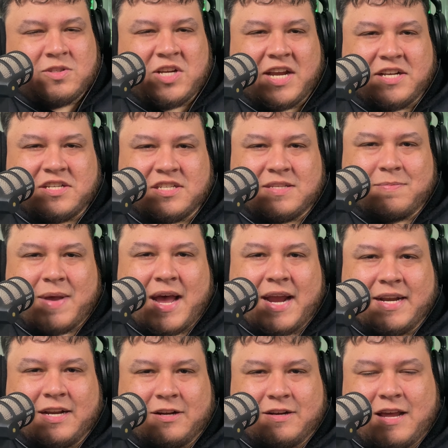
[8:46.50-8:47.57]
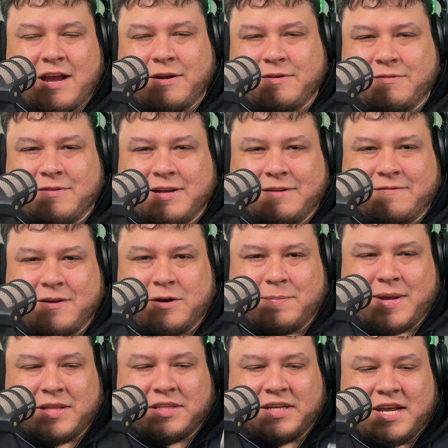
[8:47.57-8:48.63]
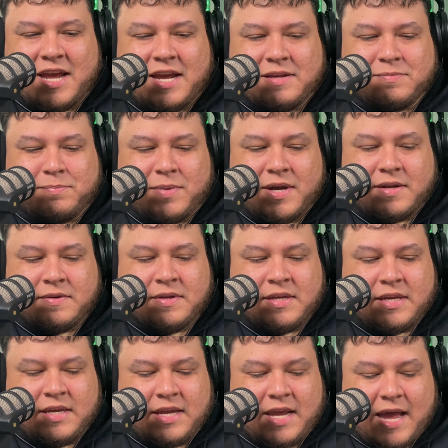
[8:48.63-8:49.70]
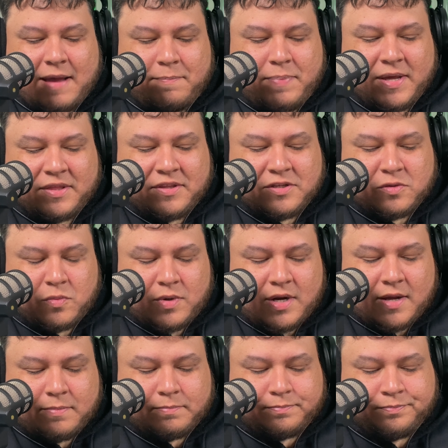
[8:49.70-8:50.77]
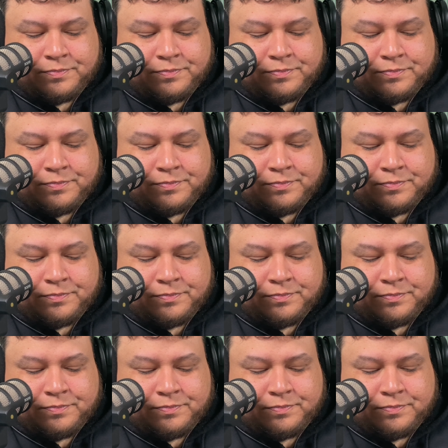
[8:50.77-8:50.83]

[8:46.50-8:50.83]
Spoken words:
changed its mind on how he really felt about the game. But yeah, I picked this one up,